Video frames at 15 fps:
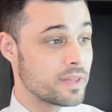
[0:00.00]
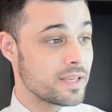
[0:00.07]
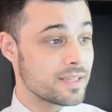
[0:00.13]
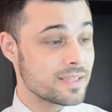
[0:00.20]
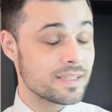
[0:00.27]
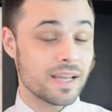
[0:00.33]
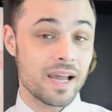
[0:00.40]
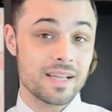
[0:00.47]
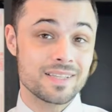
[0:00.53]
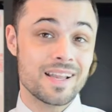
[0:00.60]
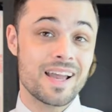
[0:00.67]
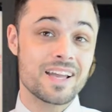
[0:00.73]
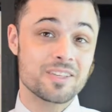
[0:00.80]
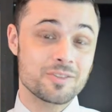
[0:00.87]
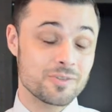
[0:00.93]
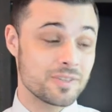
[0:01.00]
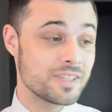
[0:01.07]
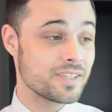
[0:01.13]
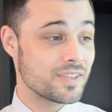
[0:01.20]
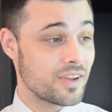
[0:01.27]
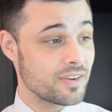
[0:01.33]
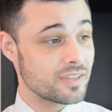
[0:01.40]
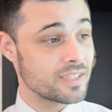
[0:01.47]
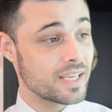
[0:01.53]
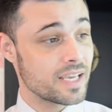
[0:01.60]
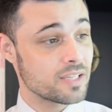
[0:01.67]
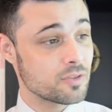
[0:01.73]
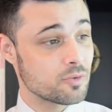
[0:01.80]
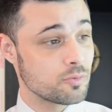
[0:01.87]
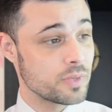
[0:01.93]
this has actually started,
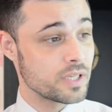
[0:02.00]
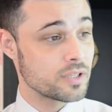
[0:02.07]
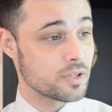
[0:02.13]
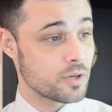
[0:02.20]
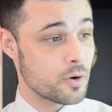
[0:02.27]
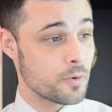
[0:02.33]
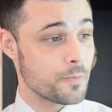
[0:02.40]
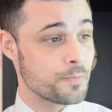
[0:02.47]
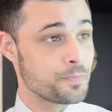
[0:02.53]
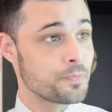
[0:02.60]
guys, 2 weeks ago.